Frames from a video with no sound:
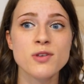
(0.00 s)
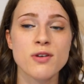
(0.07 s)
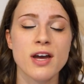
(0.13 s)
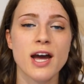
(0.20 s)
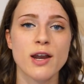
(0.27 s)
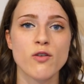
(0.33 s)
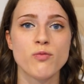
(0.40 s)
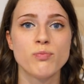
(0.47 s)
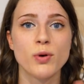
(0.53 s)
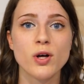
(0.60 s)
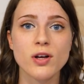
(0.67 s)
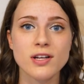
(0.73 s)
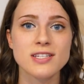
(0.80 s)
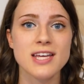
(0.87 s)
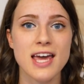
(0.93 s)
You can kind of
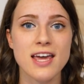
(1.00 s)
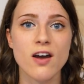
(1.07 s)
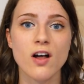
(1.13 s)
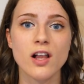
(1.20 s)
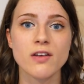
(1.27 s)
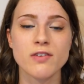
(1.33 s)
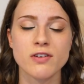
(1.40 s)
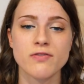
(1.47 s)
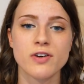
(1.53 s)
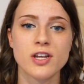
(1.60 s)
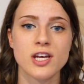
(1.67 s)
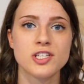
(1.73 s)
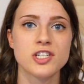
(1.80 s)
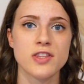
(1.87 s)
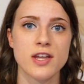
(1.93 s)
bulk take all of your footage